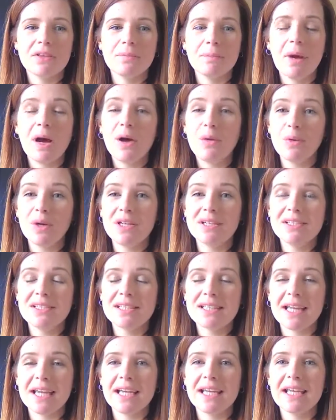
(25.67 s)
part one
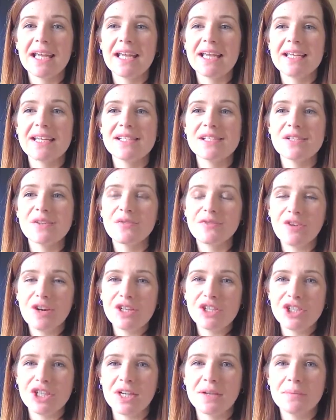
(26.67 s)
today is
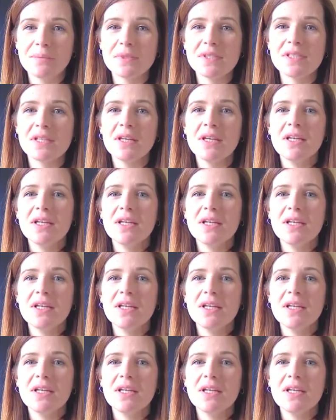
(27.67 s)
friendships.